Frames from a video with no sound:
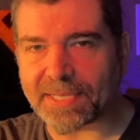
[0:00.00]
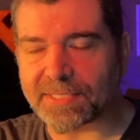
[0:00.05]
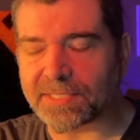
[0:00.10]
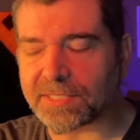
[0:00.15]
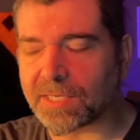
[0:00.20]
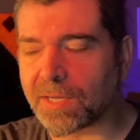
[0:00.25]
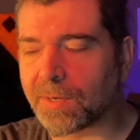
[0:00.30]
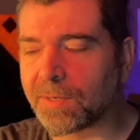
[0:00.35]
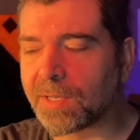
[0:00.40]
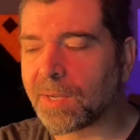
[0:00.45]

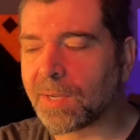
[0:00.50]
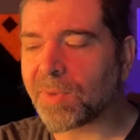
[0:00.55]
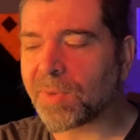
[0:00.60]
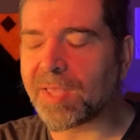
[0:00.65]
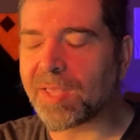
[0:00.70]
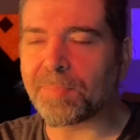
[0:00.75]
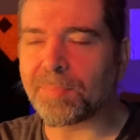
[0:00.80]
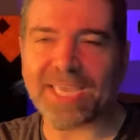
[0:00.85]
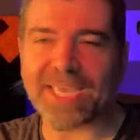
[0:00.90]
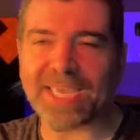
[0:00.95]
So
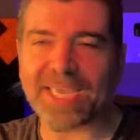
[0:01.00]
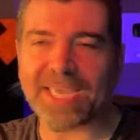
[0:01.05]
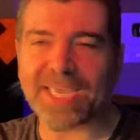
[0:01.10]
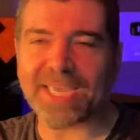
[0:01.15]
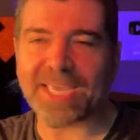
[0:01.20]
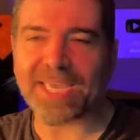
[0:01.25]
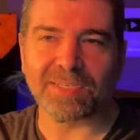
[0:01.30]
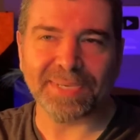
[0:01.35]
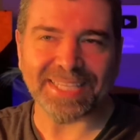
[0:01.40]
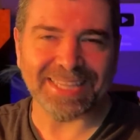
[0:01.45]
probably playing a
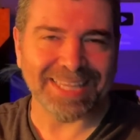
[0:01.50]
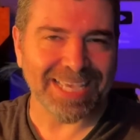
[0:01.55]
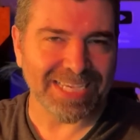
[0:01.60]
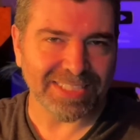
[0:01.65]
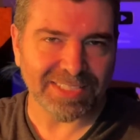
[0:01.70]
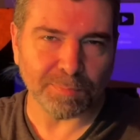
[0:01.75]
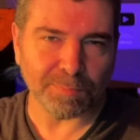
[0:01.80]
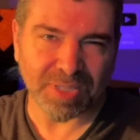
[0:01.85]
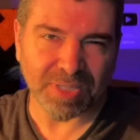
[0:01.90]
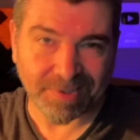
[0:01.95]
little bit
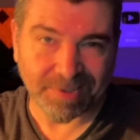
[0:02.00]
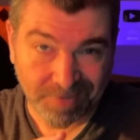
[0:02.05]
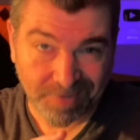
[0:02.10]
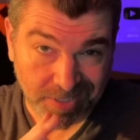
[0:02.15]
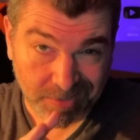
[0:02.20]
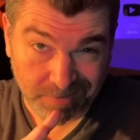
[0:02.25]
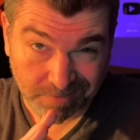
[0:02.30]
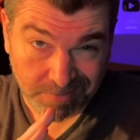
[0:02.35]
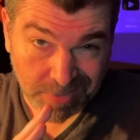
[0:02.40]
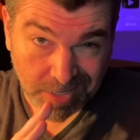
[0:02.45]
less
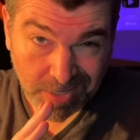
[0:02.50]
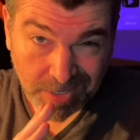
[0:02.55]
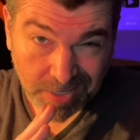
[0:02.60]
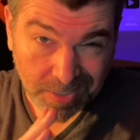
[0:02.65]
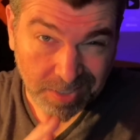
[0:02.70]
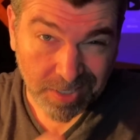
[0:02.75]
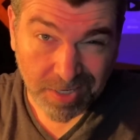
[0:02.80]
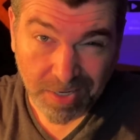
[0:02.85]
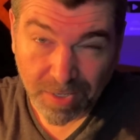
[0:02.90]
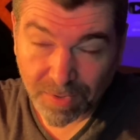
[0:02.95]
Oblivion,
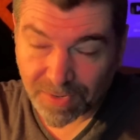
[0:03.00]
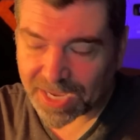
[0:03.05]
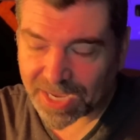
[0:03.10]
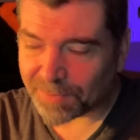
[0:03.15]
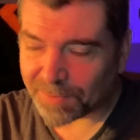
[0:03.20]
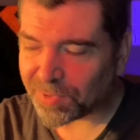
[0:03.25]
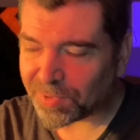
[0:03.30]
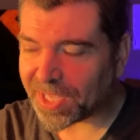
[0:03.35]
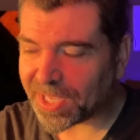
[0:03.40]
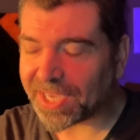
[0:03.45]

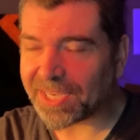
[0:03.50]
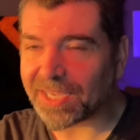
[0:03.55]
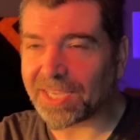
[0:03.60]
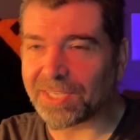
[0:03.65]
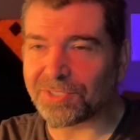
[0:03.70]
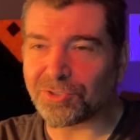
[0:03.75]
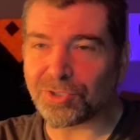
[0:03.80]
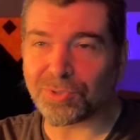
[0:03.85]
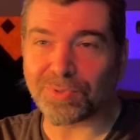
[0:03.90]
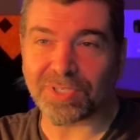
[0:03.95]

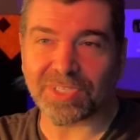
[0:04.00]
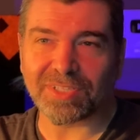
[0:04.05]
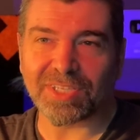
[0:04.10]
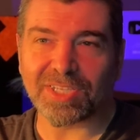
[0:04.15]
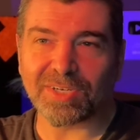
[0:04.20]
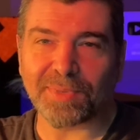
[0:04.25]
and doing a little